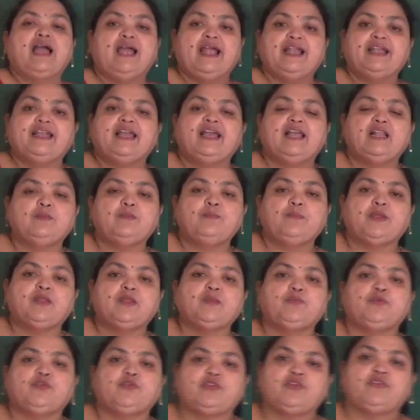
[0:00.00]
and help
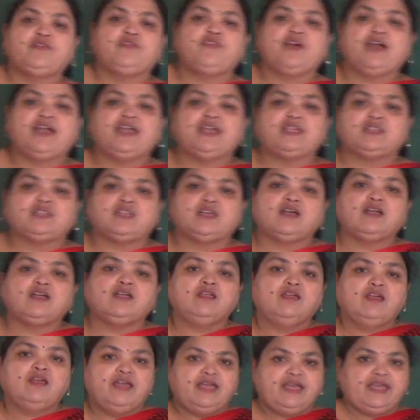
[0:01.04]
in purifying the
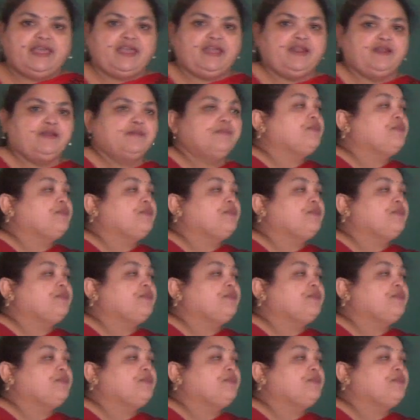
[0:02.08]
air.